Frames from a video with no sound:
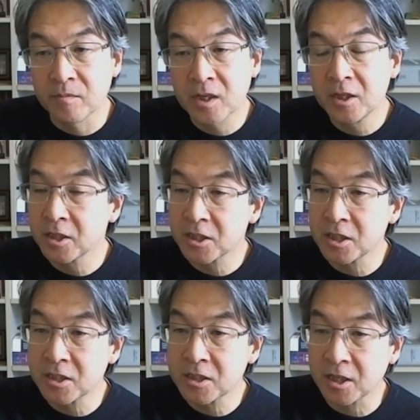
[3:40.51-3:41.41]

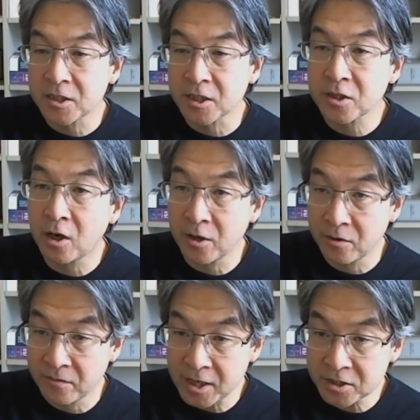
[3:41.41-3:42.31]
conditions such as
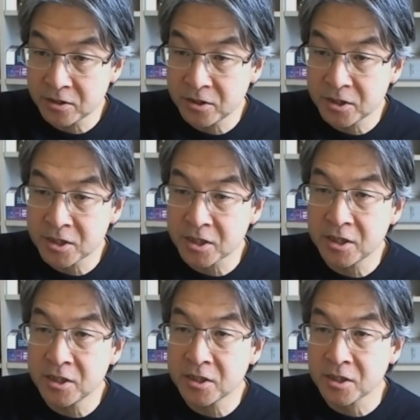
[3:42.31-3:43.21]
cardiovascular
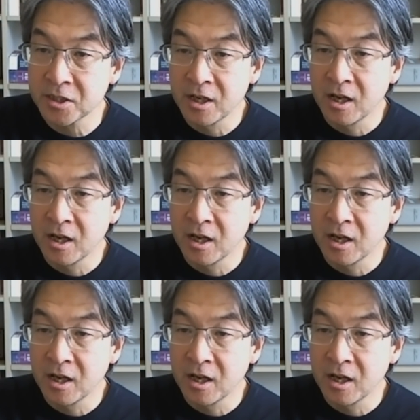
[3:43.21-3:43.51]
disease,